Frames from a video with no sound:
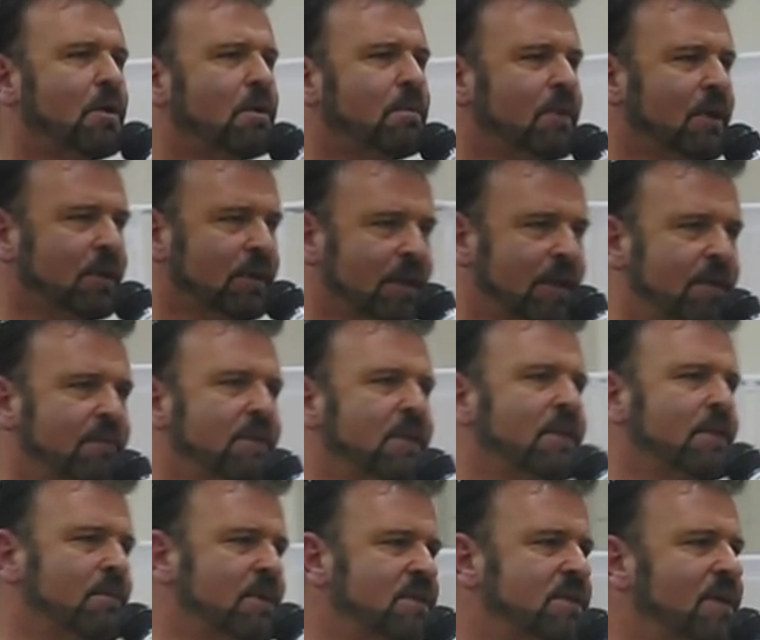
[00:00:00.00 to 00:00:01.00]
who believe in
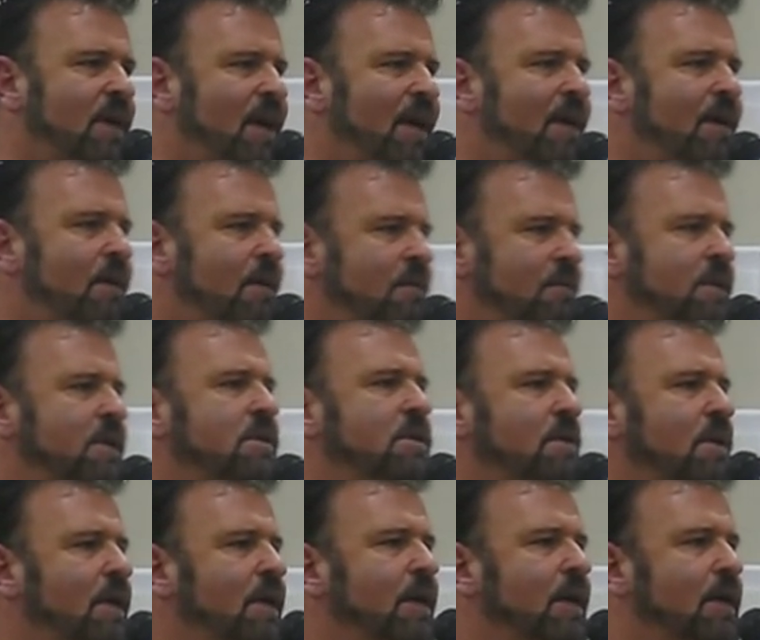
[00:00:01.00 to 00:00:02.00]
the Messiah of
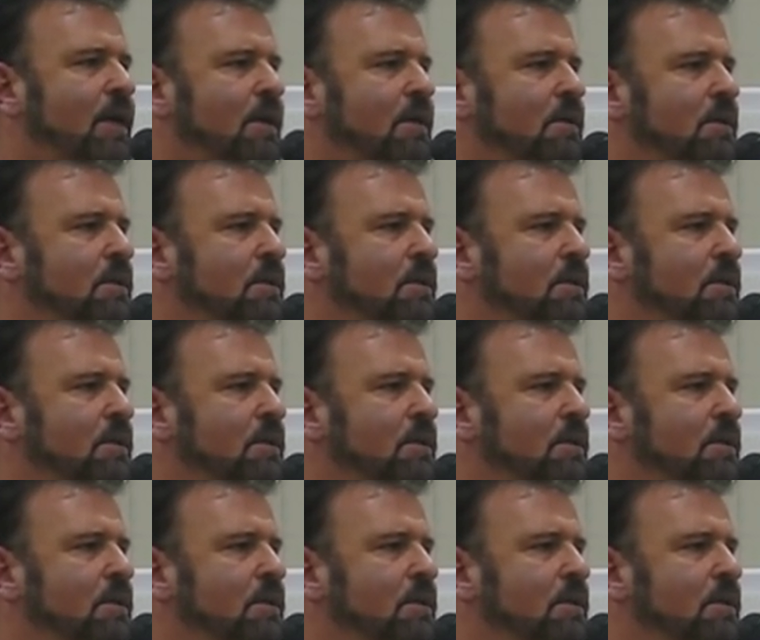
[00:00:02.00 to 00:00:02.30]
Israel,